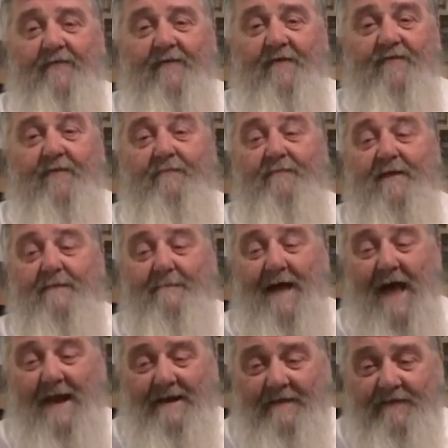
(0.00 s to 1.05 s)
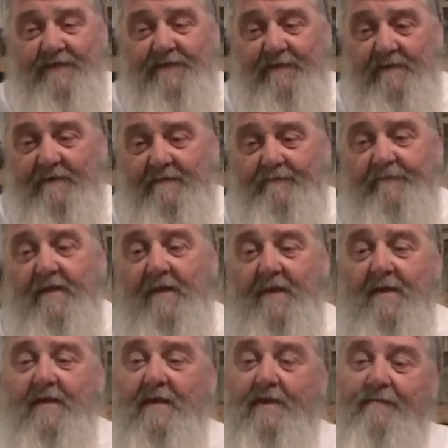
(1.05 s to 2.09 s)
It's a B-.
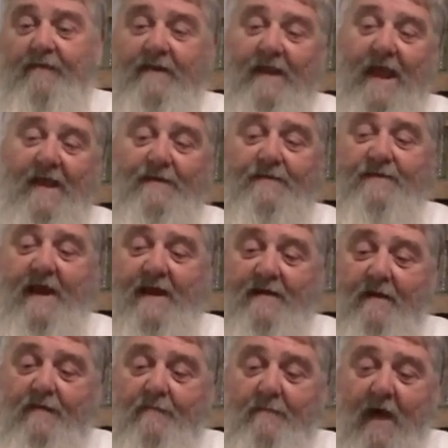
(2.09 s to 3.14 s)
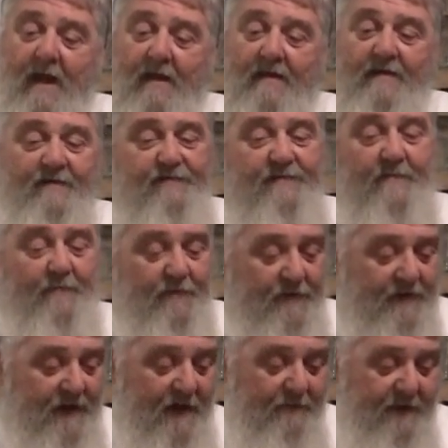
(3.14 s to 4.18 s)
If it had a date on the bottle or
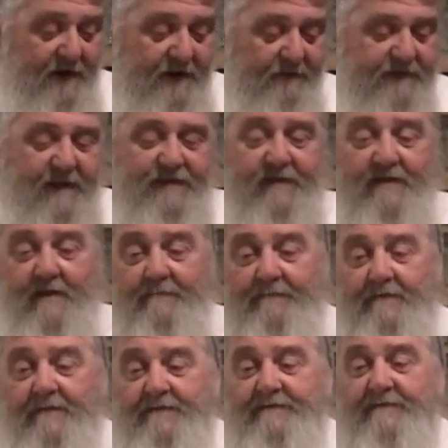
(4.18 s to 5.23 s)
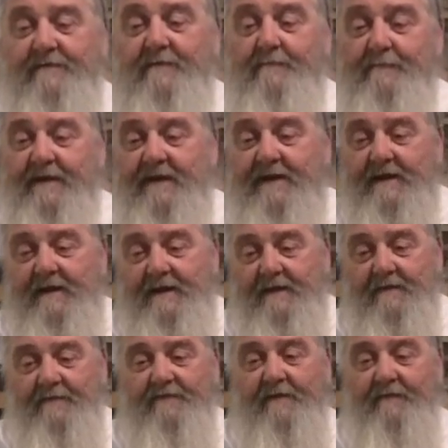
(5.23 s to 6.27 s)
somewhere, I might have kicked it up to a
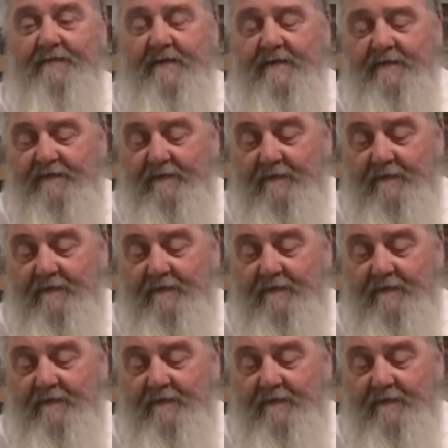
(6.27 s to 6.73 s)
B or something.